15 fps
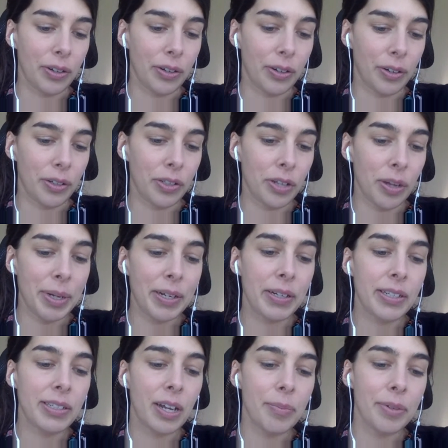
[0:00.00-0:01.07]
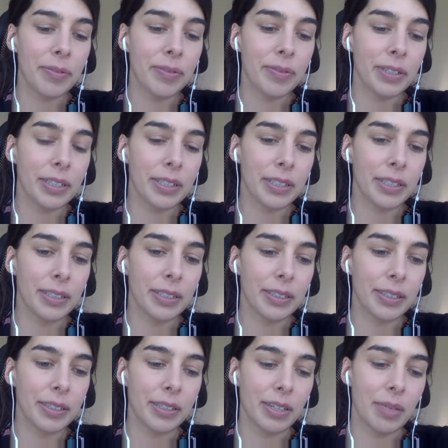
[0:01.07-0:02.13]
also, in
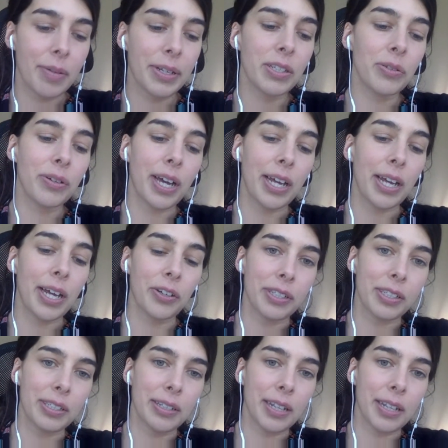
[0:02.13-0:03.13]
some EU countries,